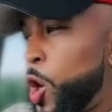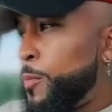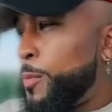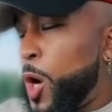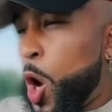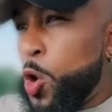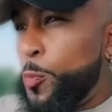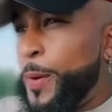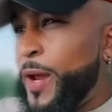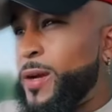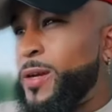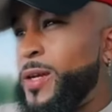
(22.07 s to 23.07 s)

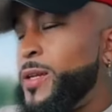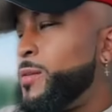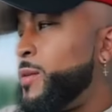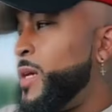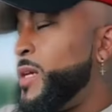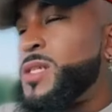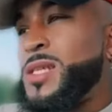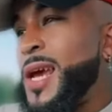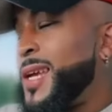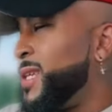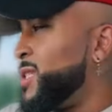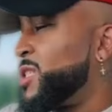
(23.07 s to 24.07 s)
Co-parenting is
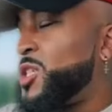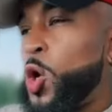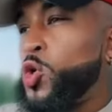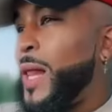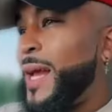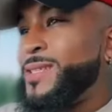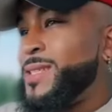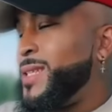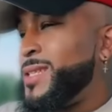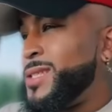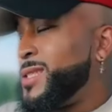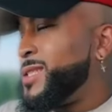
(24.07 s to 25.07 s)
taken so lightly in
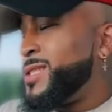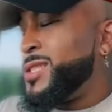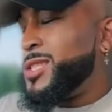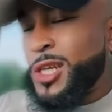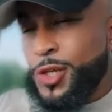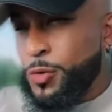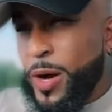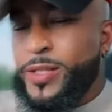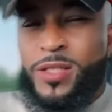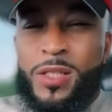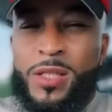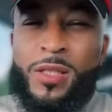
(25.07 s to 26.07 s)
this
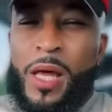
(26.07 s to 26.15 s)
generation.